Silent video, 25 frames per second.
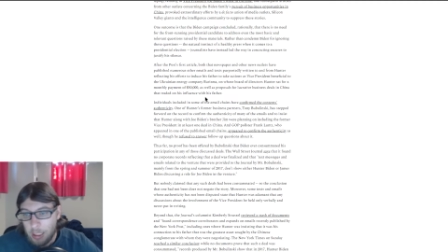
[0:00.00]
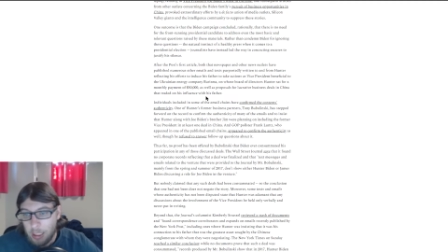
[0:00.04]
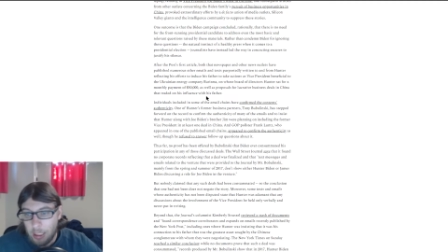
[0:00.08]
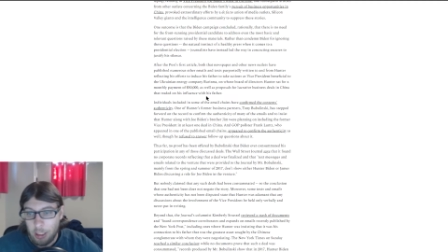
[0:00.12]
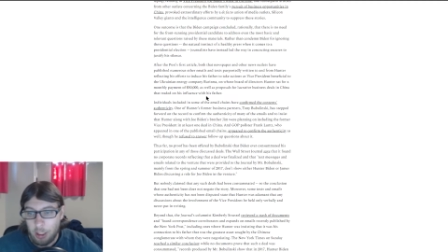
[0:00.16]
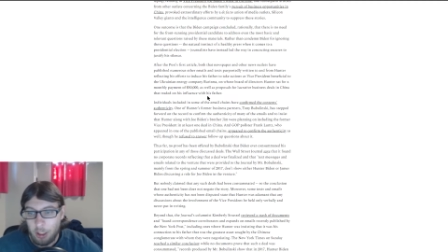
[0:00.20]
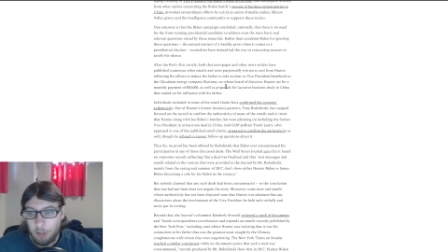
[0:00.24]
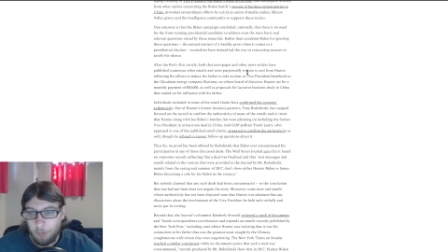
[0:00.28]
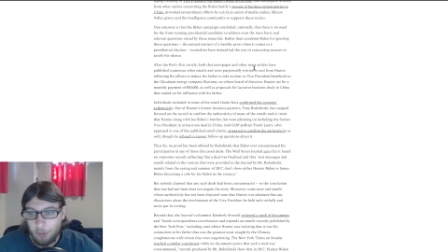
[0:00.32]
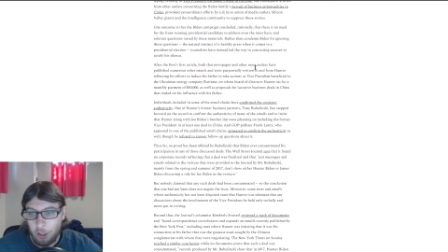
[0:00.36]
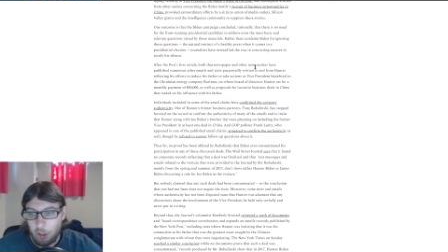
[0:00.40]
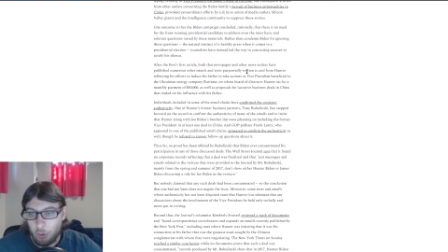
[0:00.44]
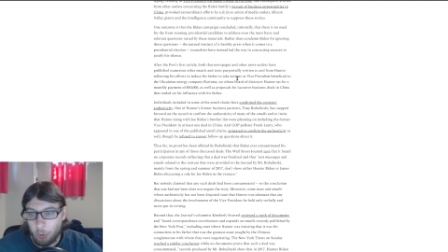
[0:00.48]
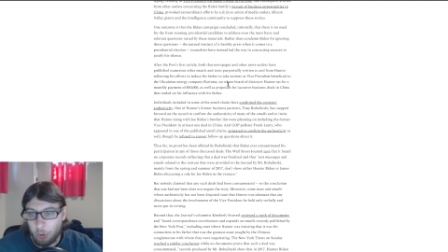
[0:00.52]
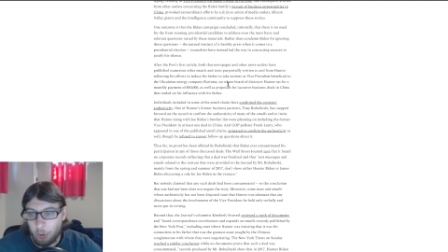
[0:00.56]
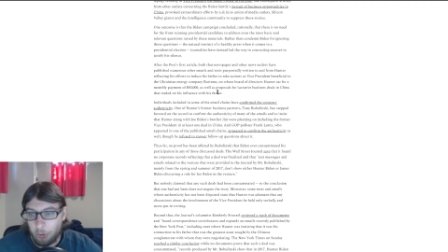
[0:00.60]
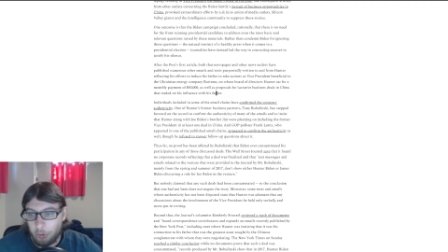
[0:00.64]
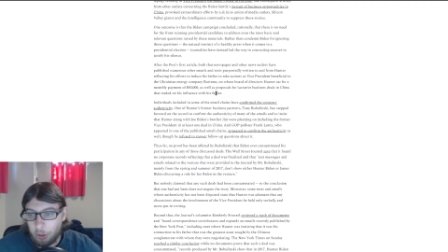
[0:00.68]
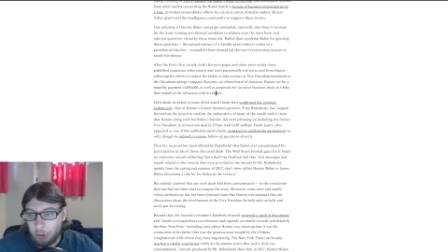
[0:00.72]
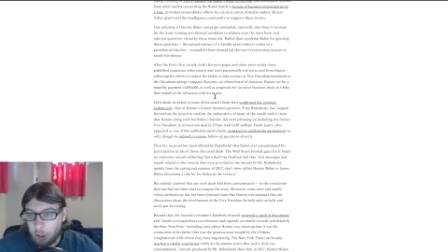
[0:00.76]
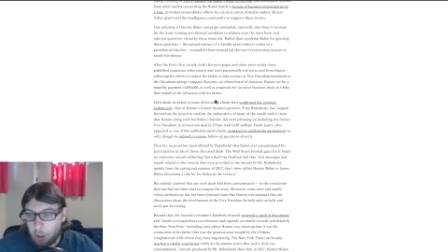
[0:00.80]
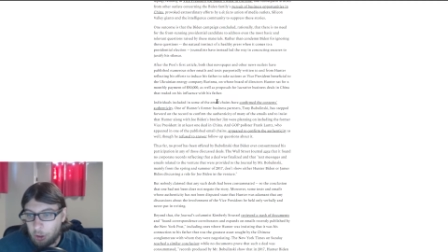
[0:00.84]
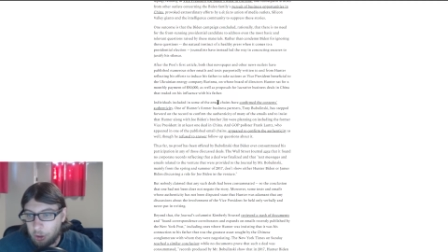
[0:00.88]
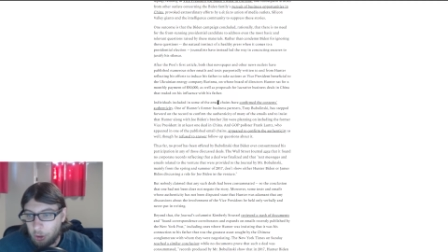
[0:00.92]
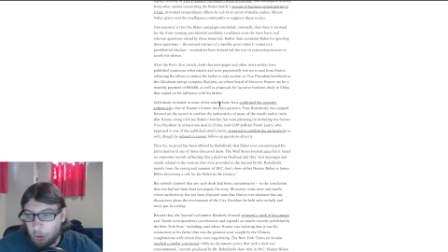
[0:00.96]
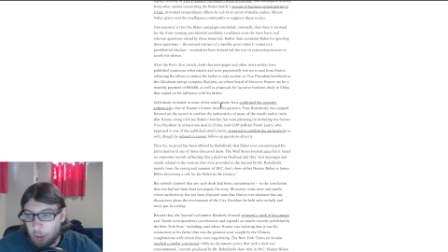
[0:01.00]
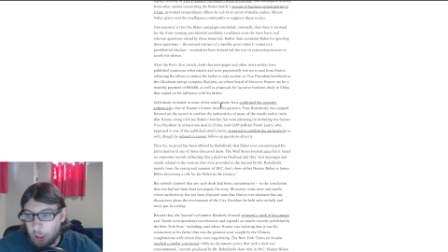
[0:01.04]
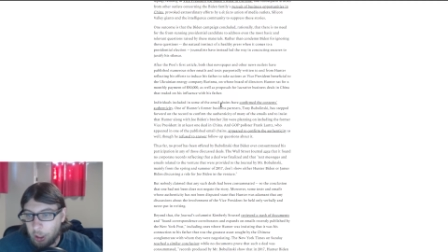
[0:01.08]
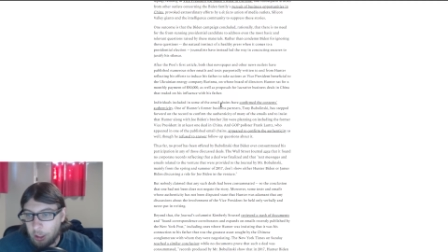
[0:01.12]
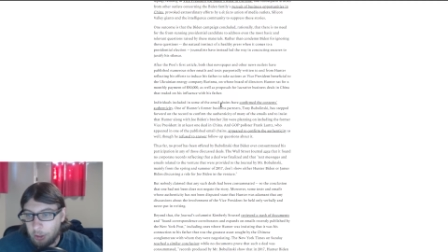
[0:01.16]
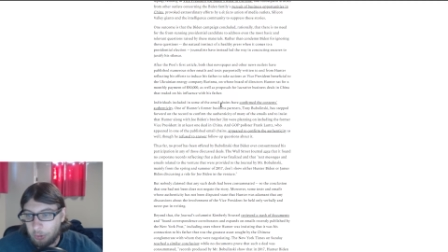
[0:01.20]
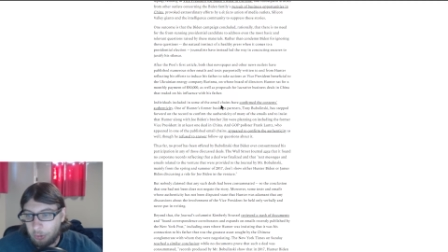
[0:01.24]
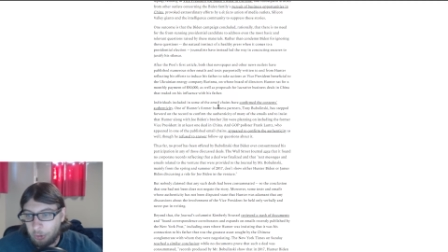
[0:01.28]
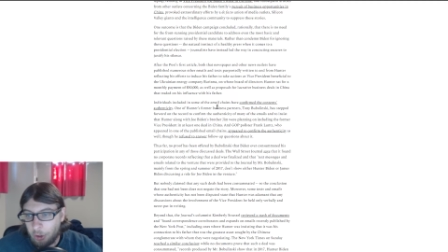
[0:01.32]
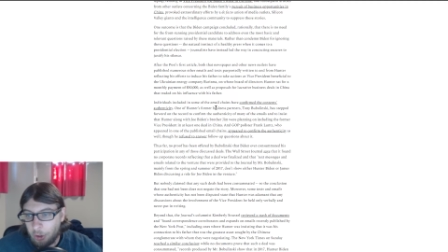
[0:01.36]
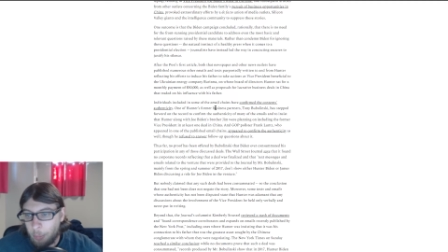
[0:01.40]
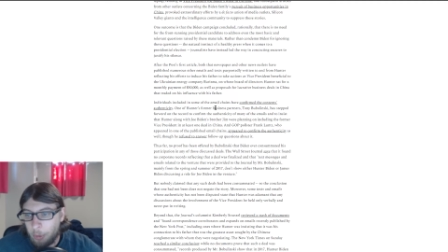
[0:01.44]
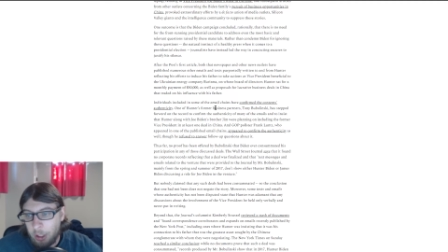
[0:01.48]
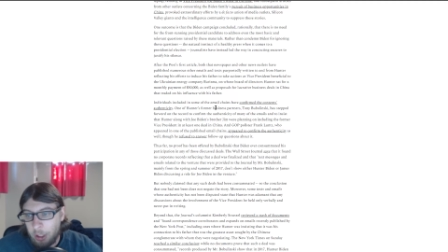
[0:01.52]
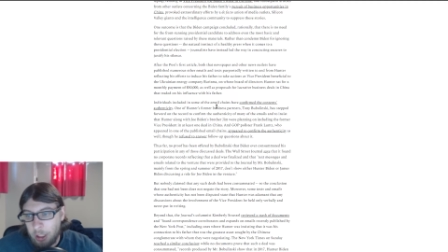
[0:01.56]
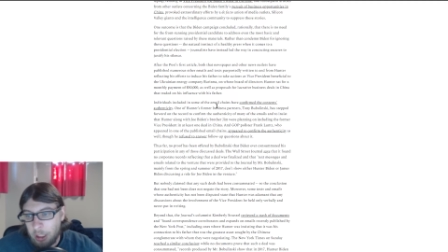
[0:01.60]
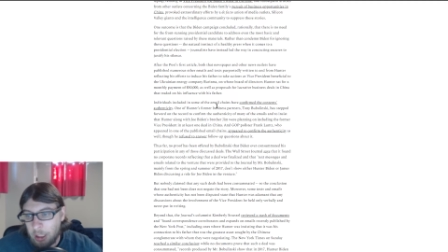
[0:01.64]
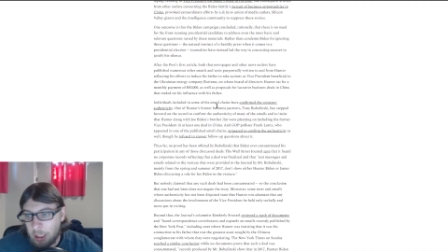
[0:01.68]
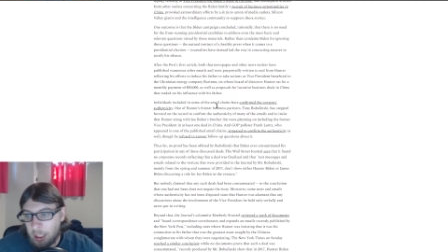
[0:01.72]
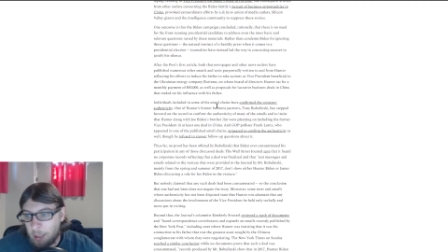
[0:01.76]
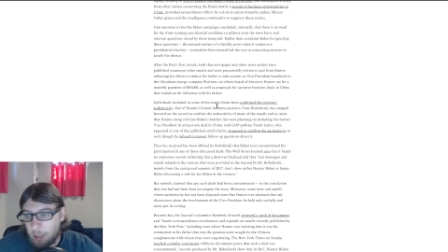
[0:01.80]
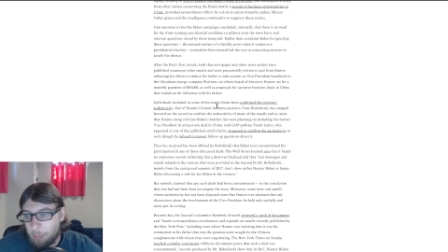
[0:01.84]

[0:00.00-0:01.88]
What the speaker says: Individuals included in some of the